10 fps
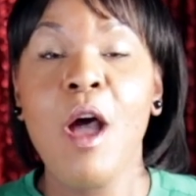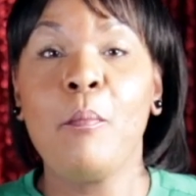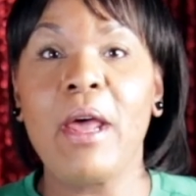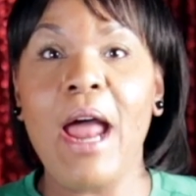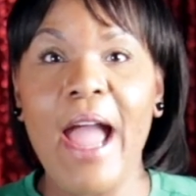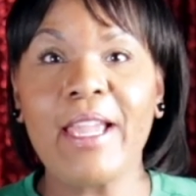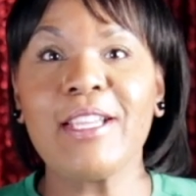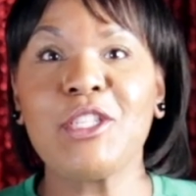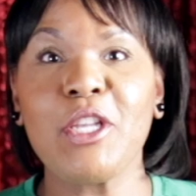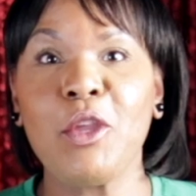But I
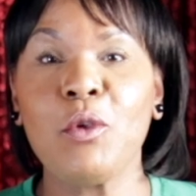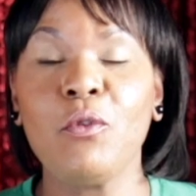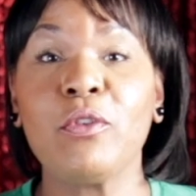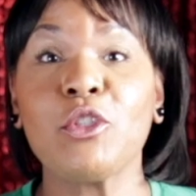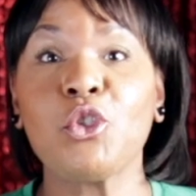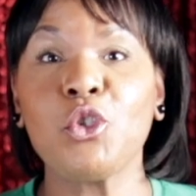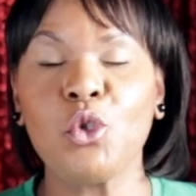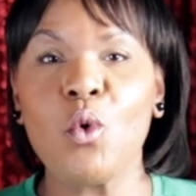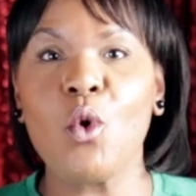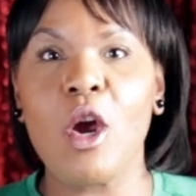can tell you for
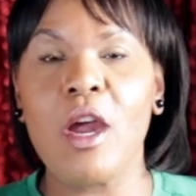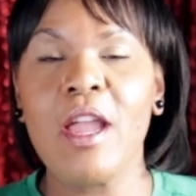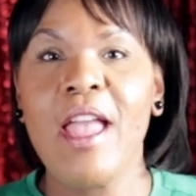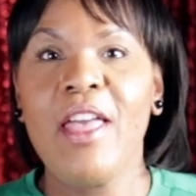sure